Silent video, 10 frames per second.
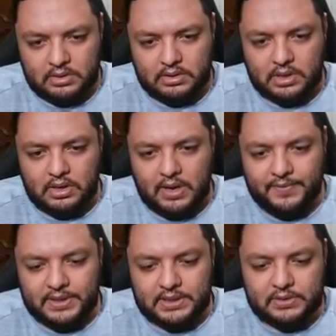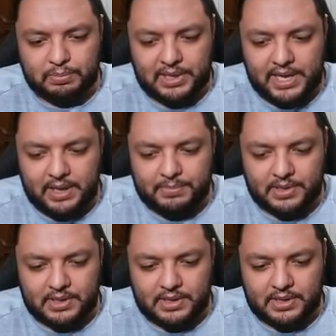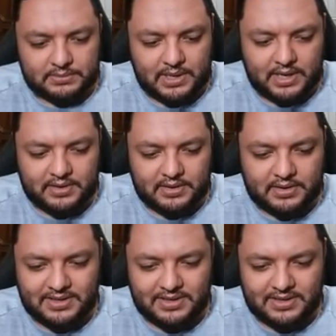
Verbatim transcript: I don't have anything to play, but it doesn't matter.